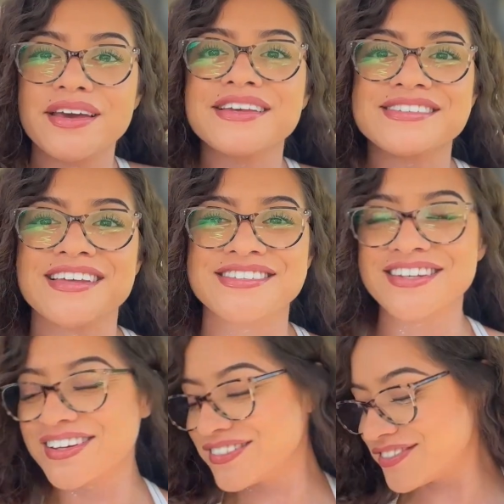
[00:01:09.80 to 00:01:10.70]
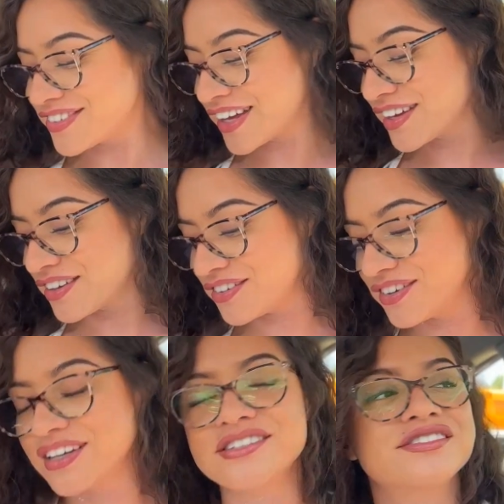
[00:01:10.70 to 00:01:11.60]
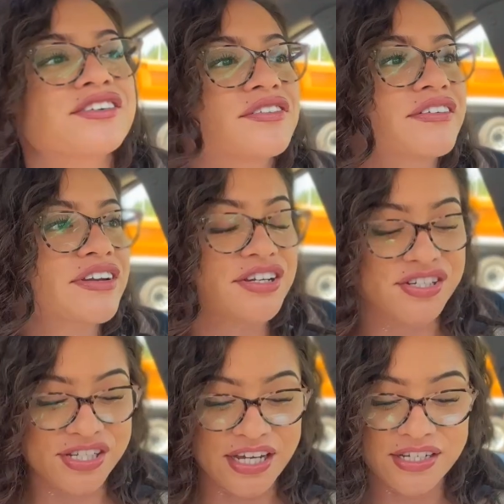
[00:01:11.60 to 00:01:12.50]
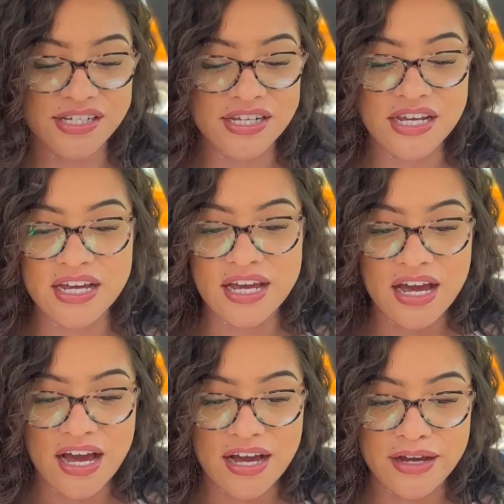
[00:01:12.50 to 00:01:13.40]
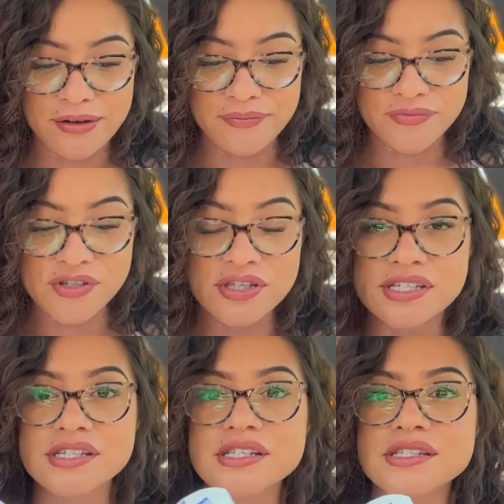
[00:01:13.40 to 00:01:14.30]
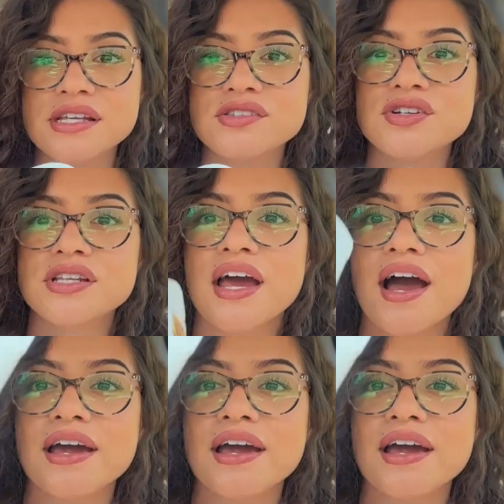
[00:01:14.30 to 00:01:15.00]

is sensitive, like you guys don't even understand. So this is the sunscreen that I